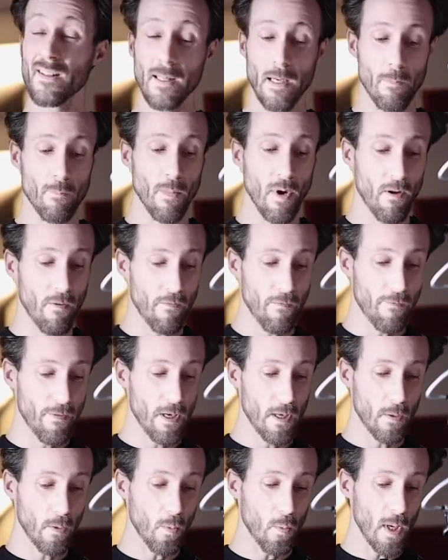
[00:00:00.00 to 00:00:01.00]
them
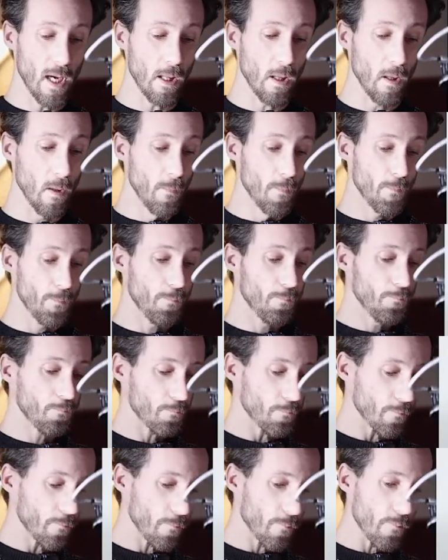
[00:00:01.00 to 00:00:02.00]
very well.
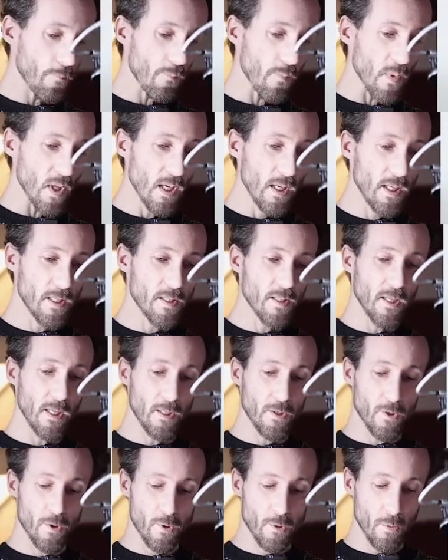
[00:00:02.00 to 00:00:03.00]
It's
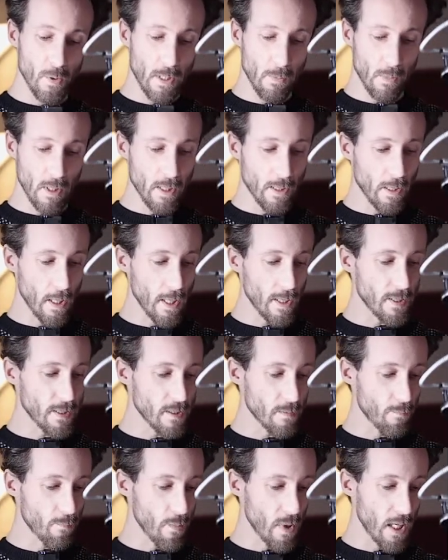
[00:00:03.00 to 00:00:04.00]
extremely
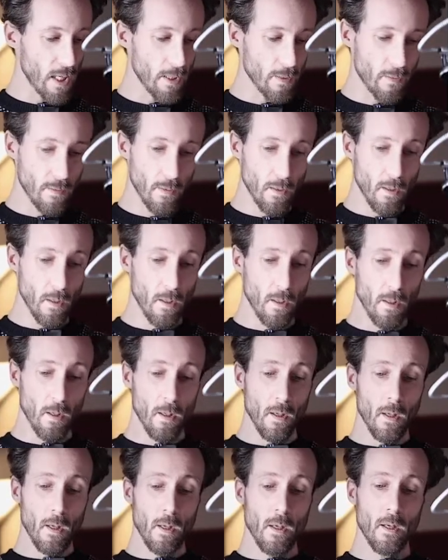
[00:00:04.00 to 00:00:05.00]
nice made.
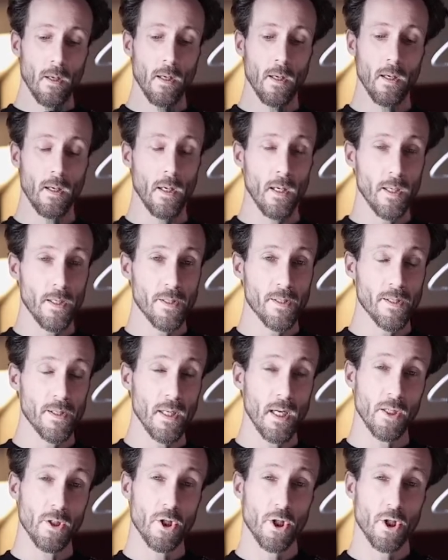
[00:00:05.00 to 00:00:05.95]
It's not